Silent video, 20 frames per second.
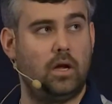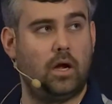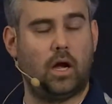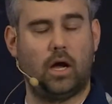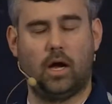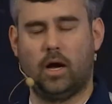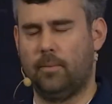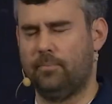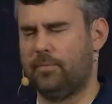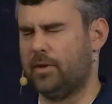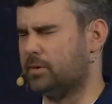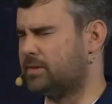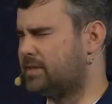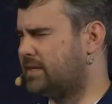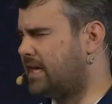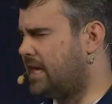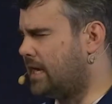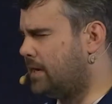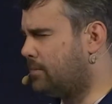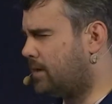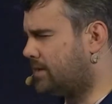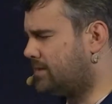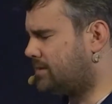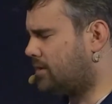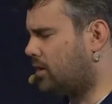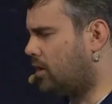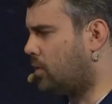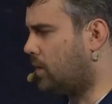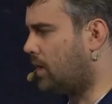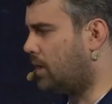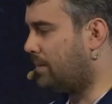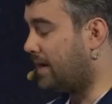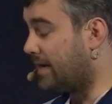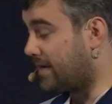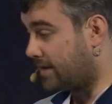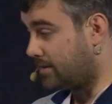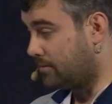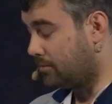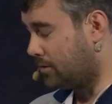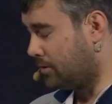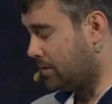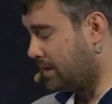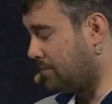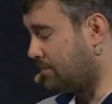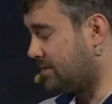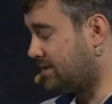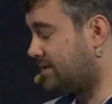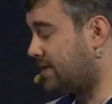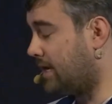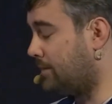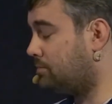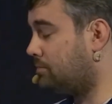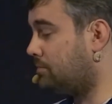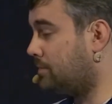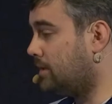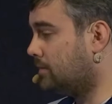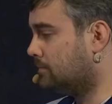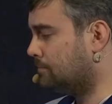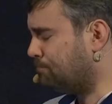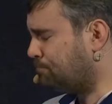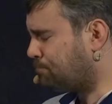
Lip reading: there was a game I saw a while back. The name escapes me.